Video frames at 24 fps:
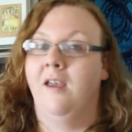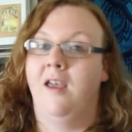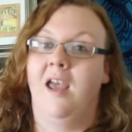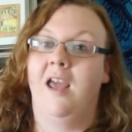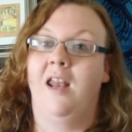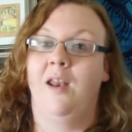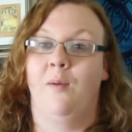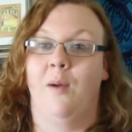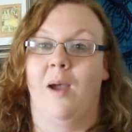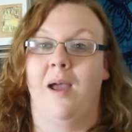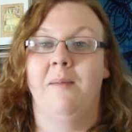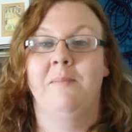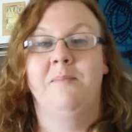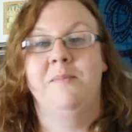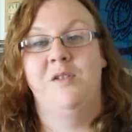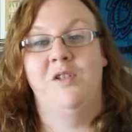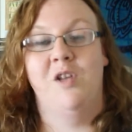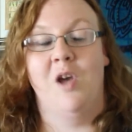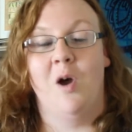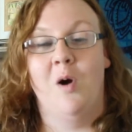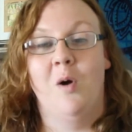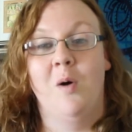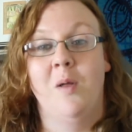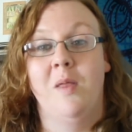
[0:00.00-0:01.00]
Anyway,
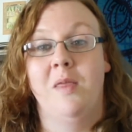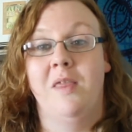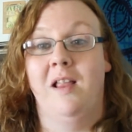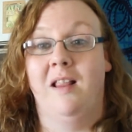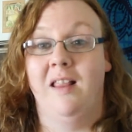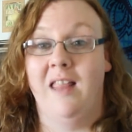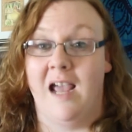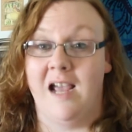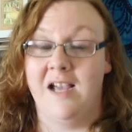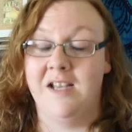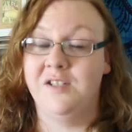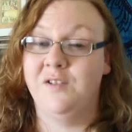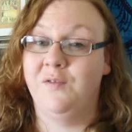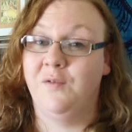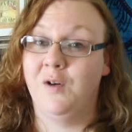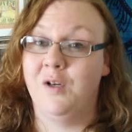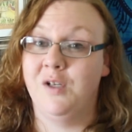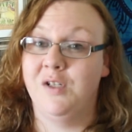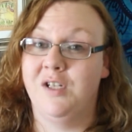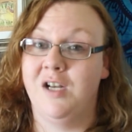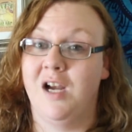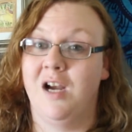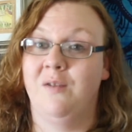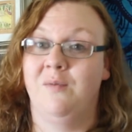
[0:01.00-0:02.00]
so the last
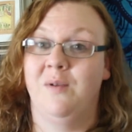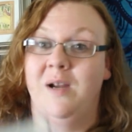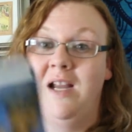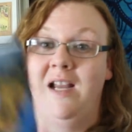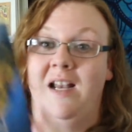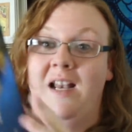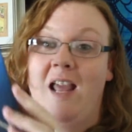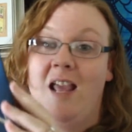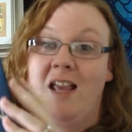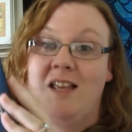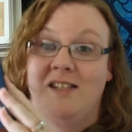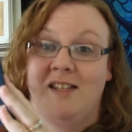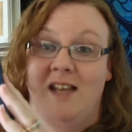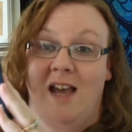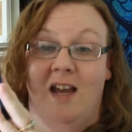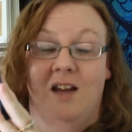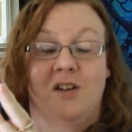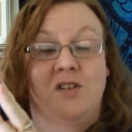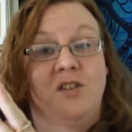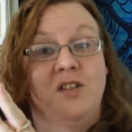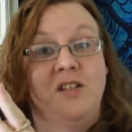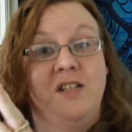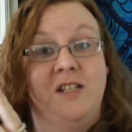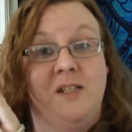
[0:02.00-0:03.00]
four-star read is
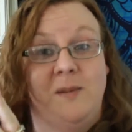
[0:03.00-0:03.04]
actually